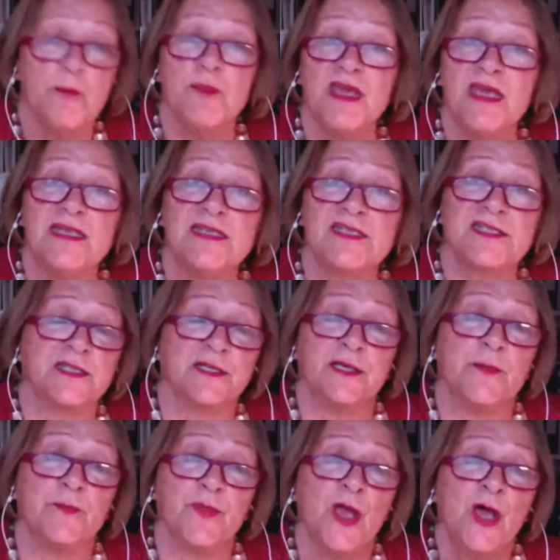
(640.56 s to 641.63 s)
means
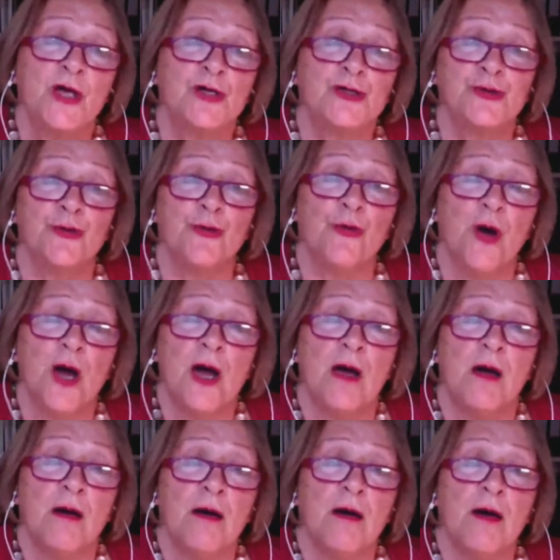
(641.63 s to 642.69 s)
to
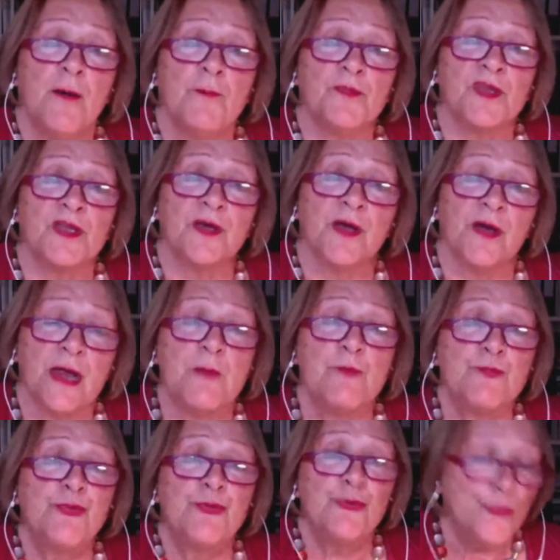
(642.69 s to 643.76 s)

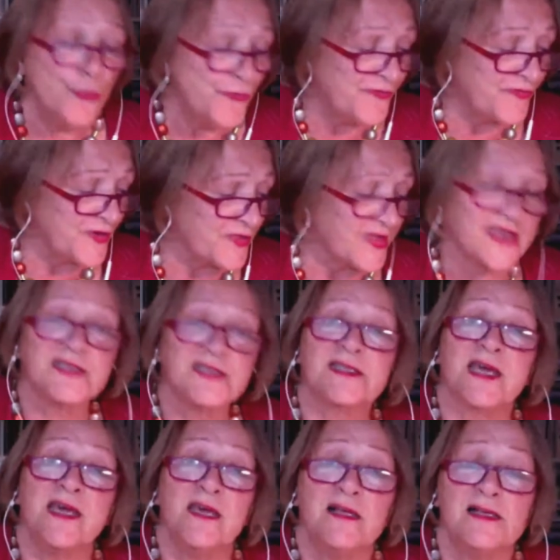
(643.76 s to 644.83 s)
improve their
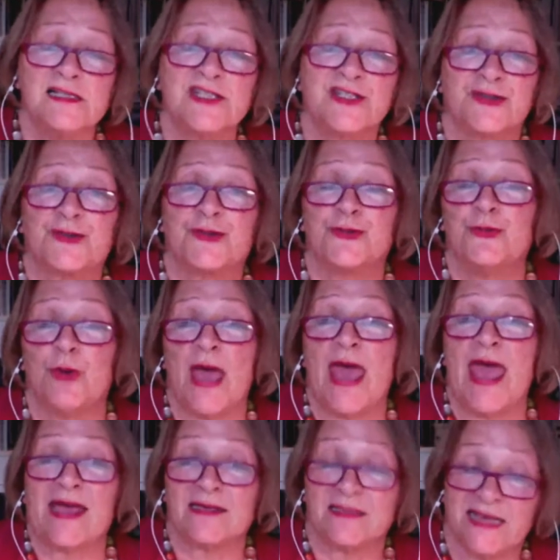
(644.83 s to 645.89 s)
skills to
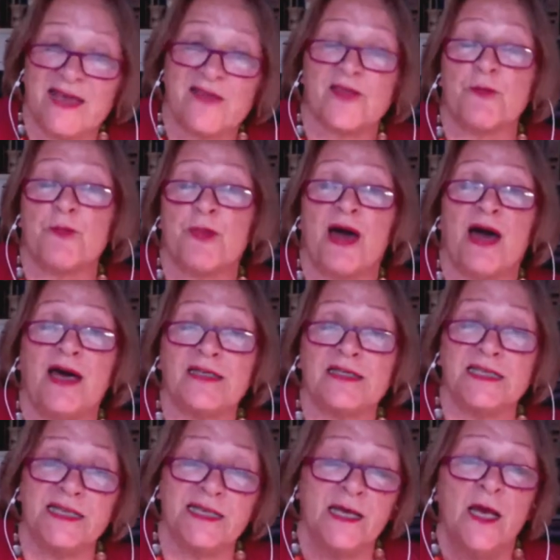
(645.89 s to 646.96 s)
act as a
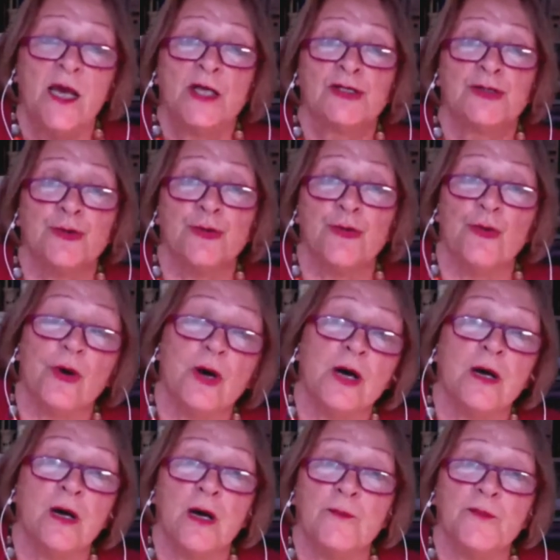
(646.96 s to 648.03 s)
party, to
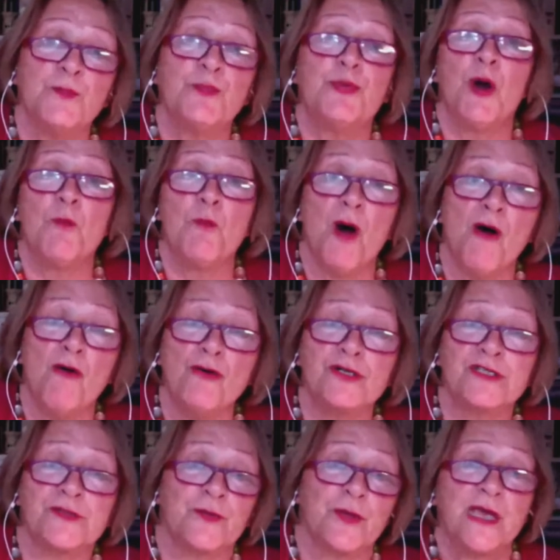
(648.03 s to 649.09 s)

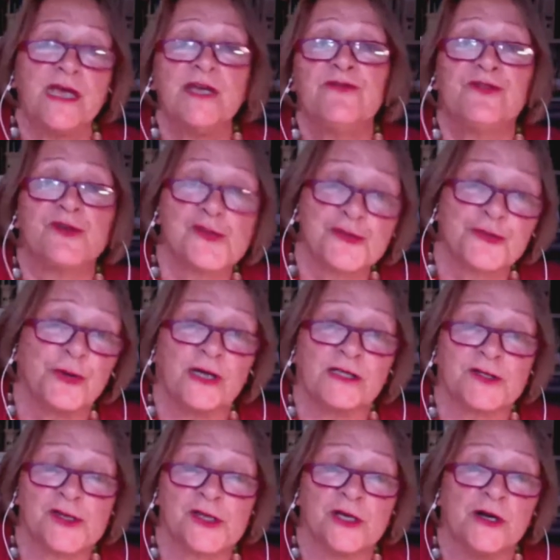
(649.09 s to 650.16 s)
promote the
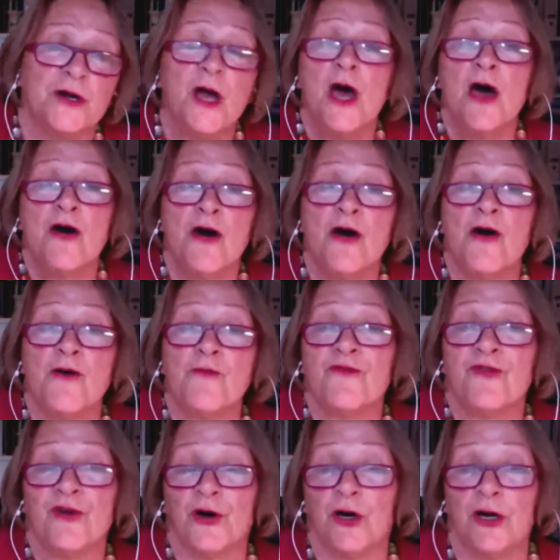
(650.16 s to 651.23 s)
infrastructure
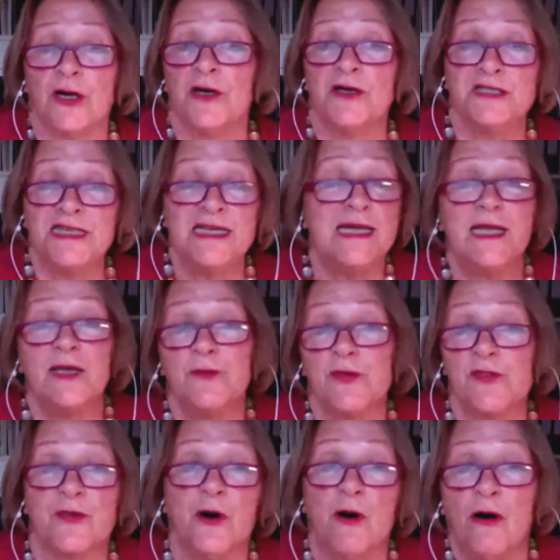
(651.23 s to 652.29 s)
for dealing
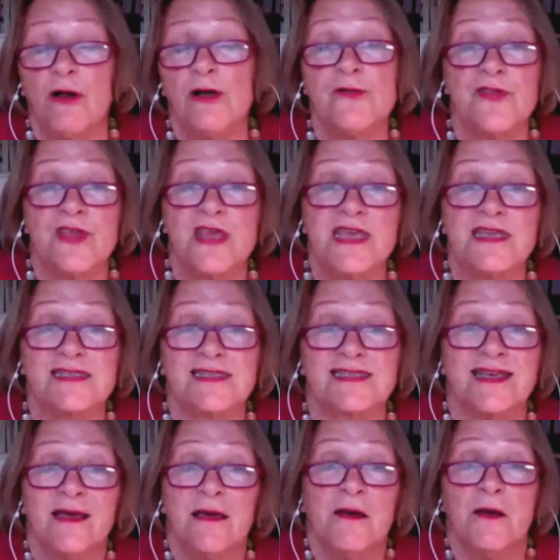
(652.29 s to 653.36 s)
with all these
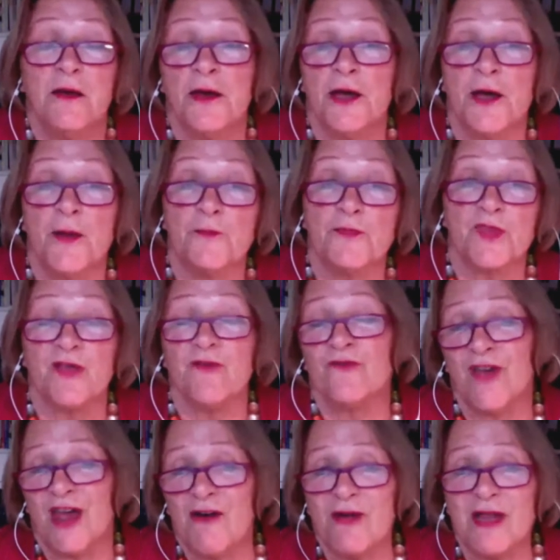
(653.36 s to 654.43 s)

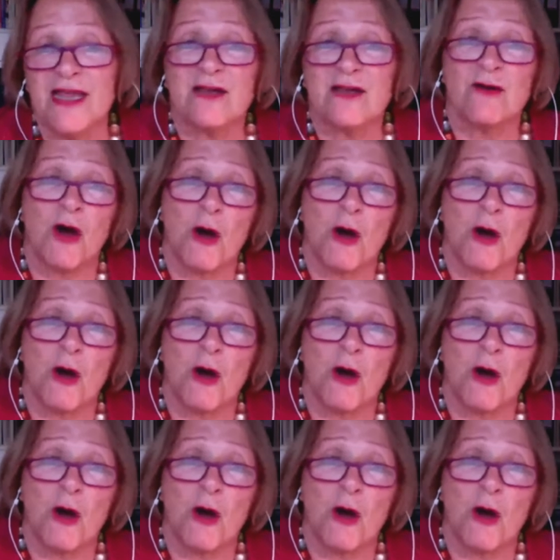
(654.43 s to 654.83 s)
very